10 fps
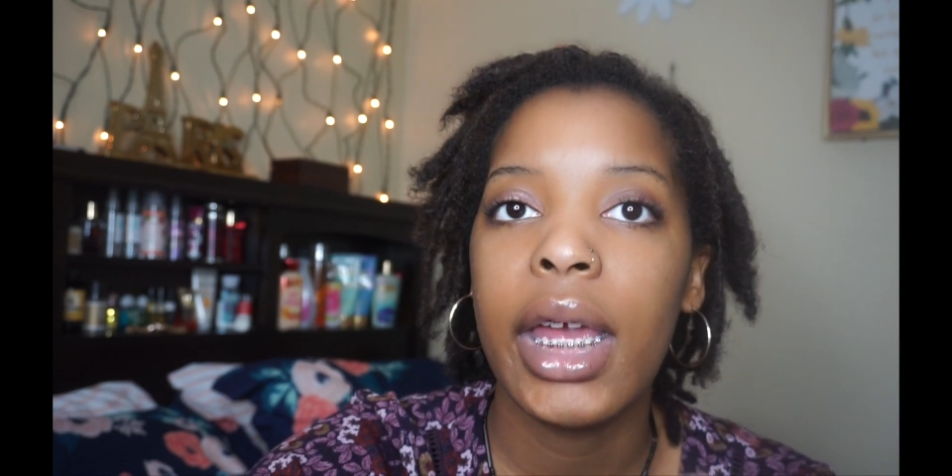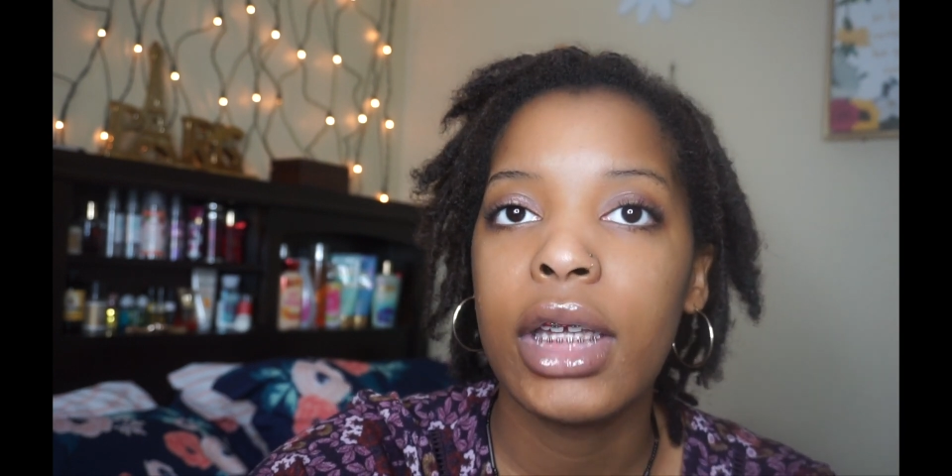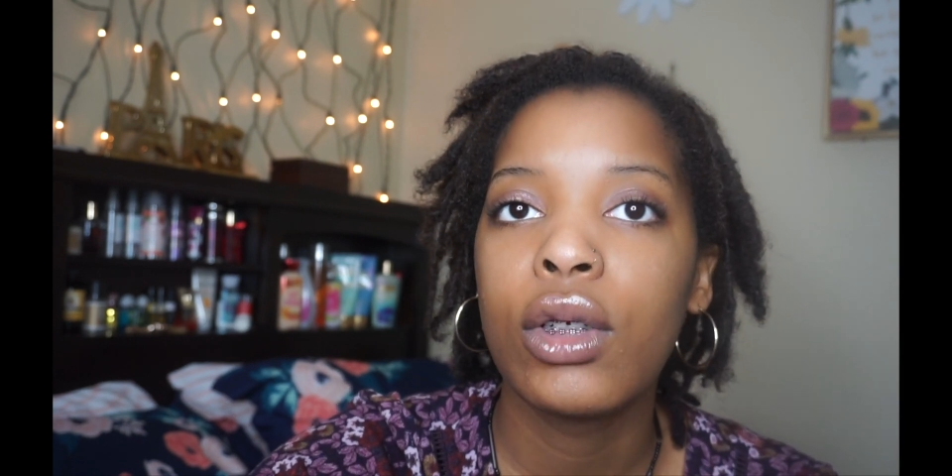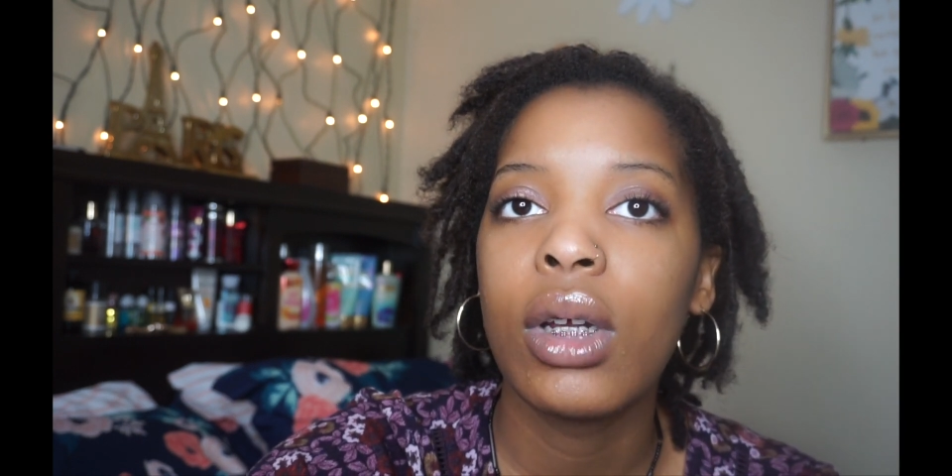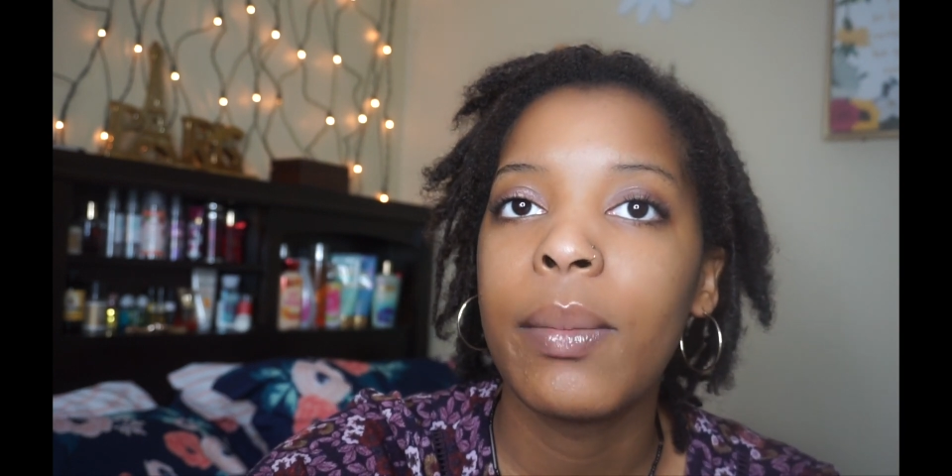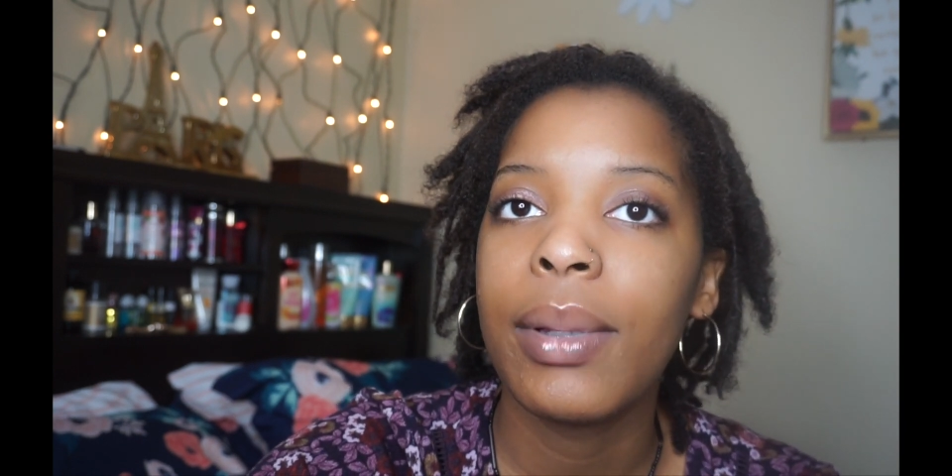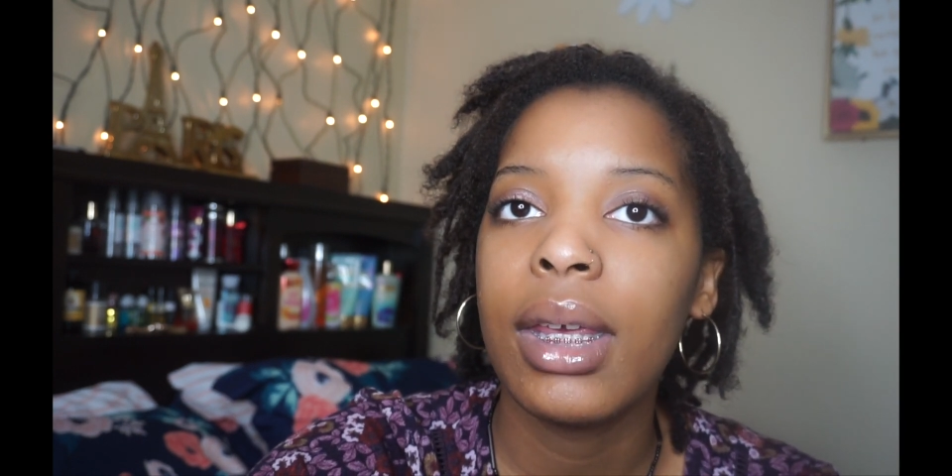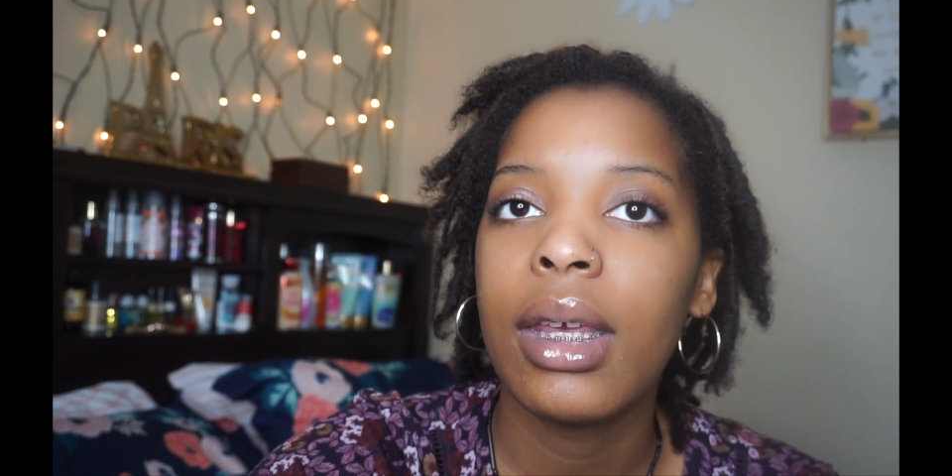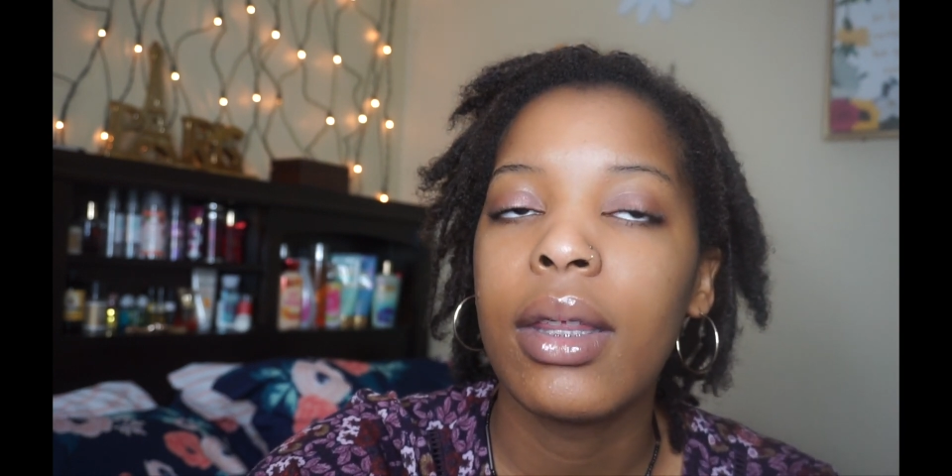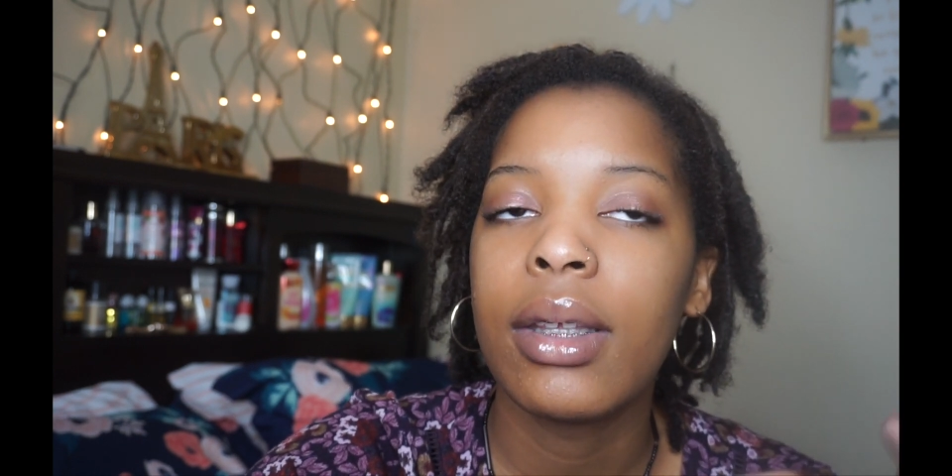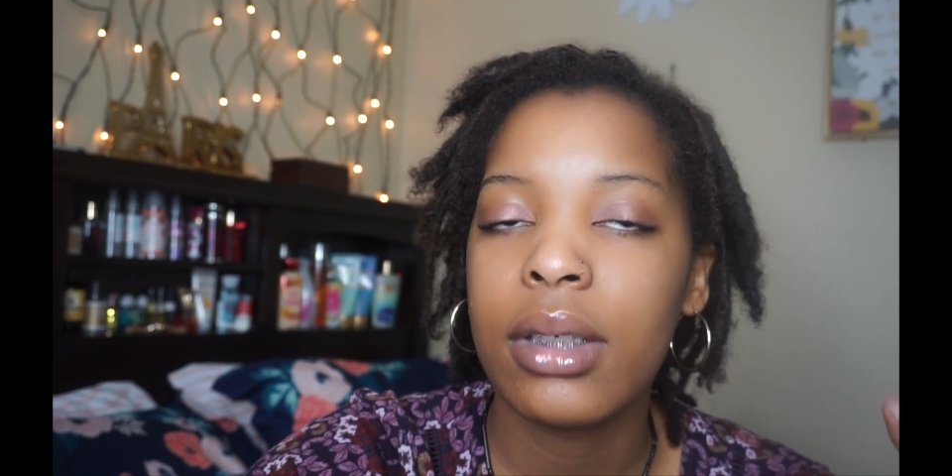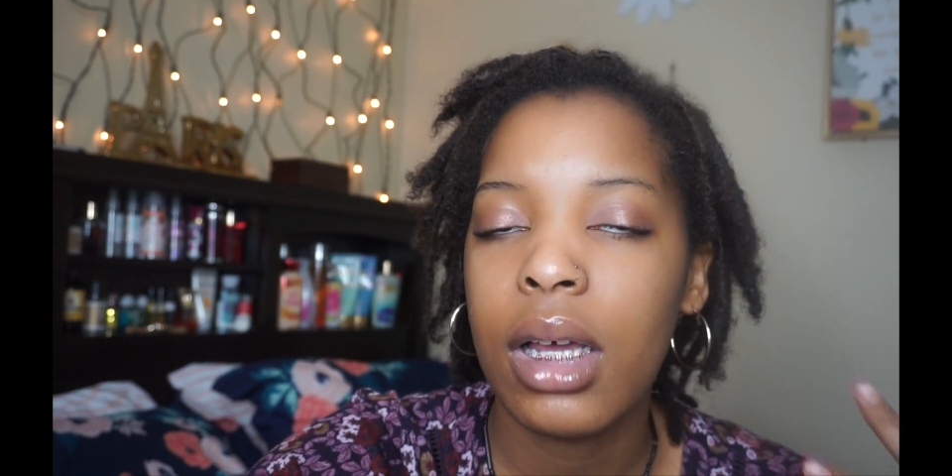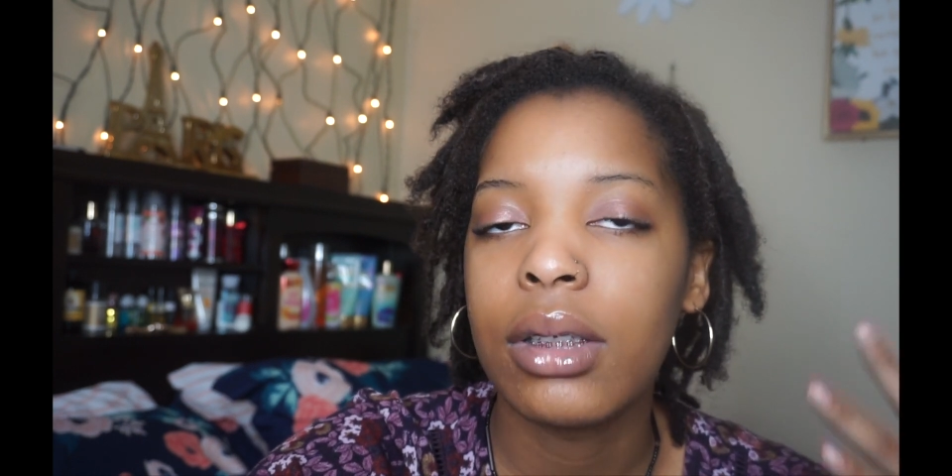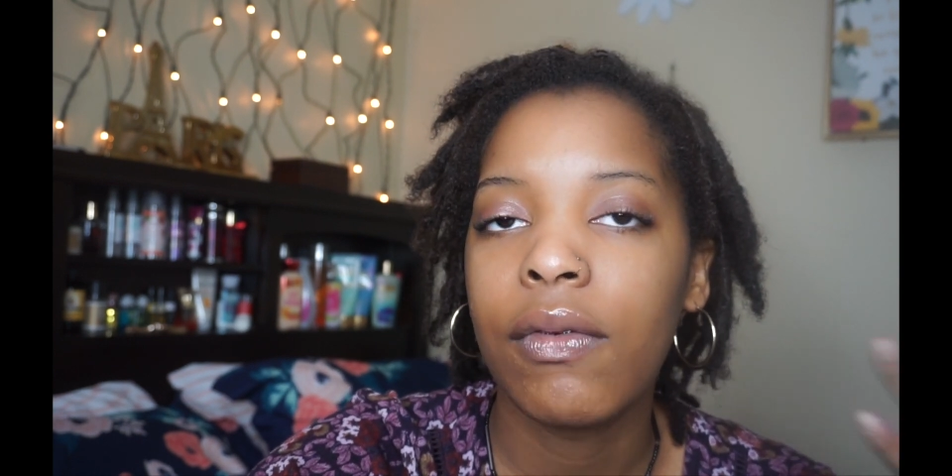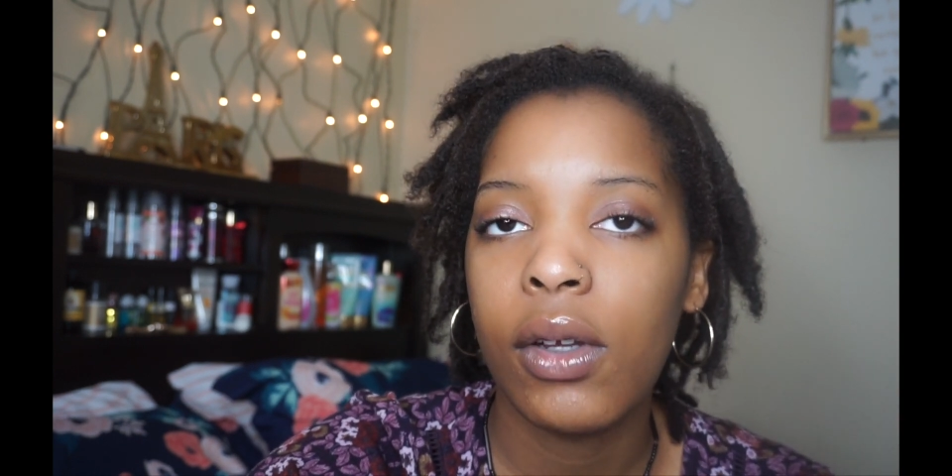is going to be the
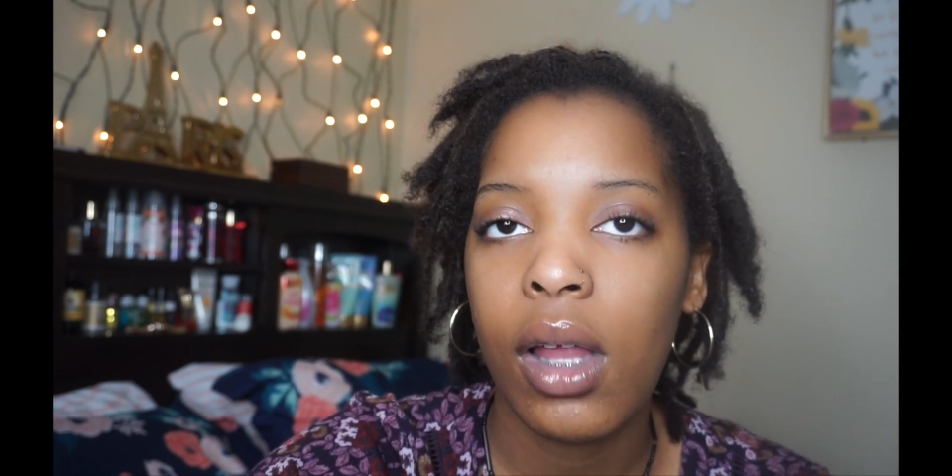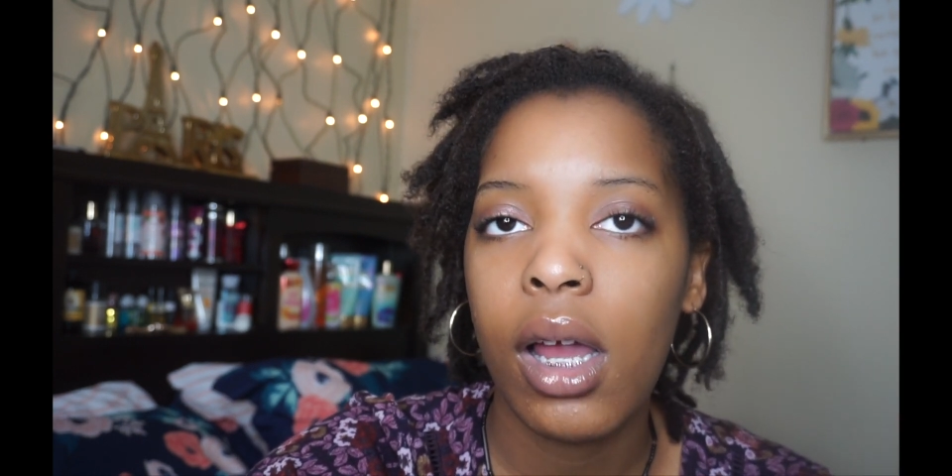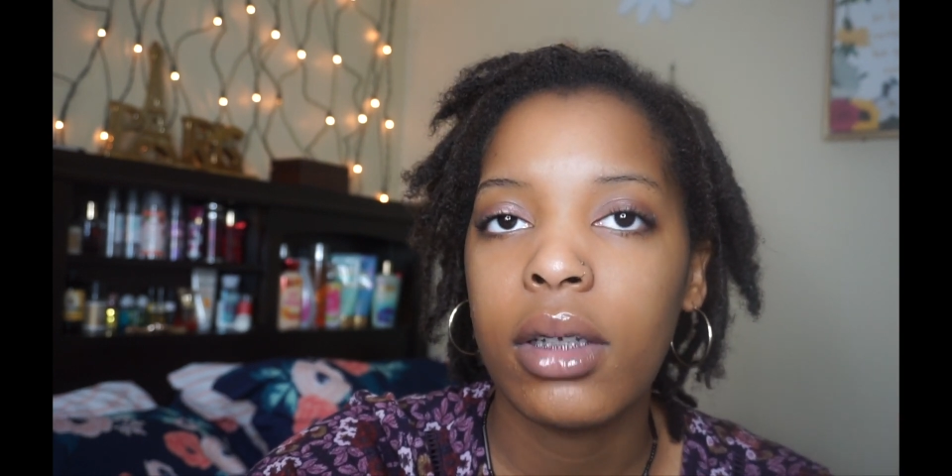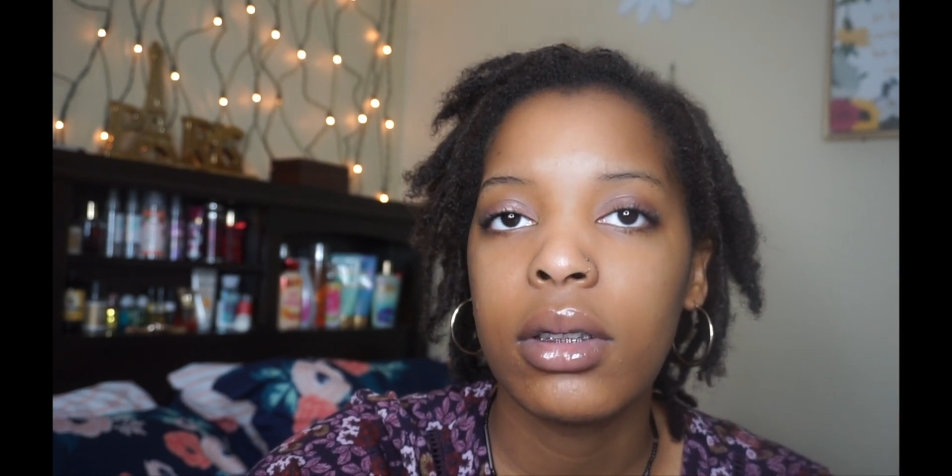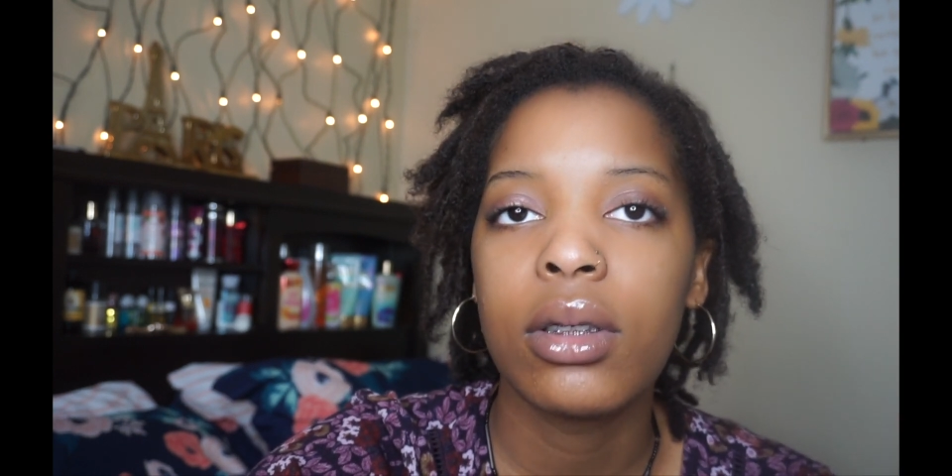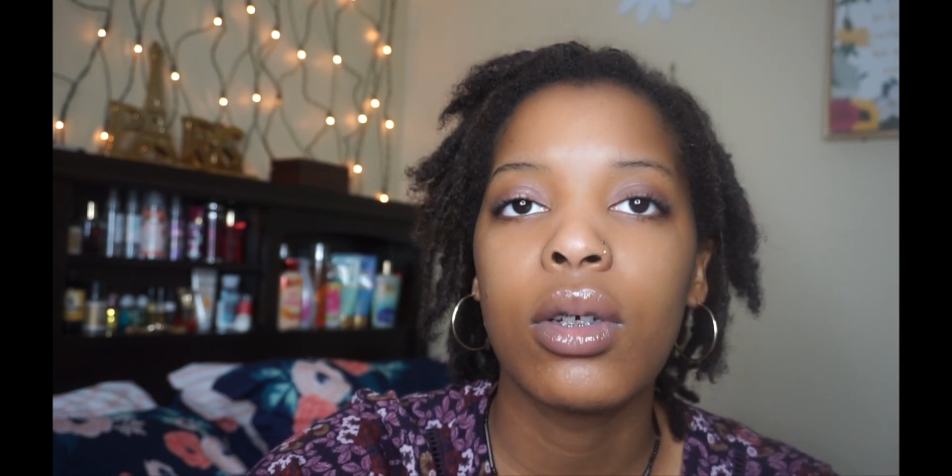size of your locks